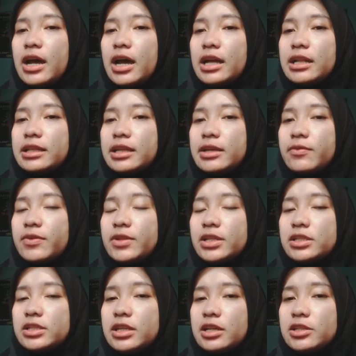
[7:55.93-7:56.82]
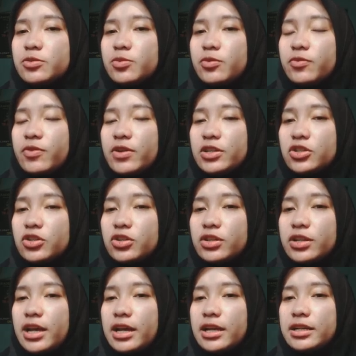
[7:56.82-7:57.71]
Only with such
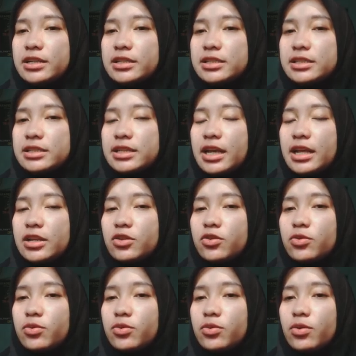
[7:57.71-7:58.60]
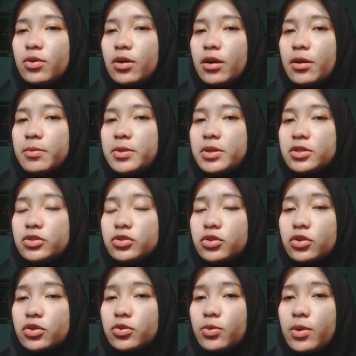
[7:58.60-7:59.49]
professional guidance can you be
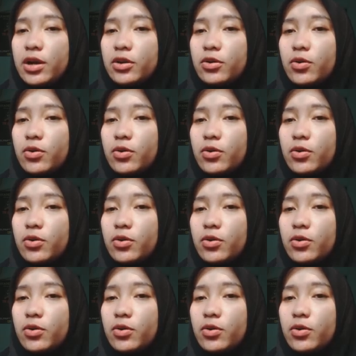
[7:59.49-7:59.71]
sure you are